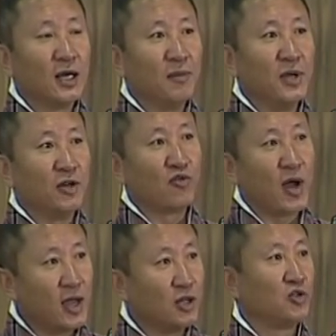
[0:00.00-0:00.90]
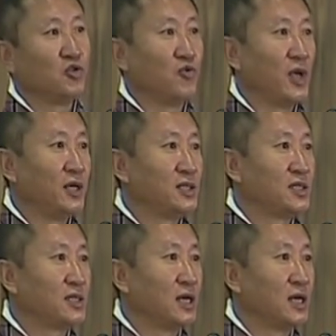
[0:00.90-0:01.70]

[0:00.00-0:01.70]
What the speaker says: been trying to raise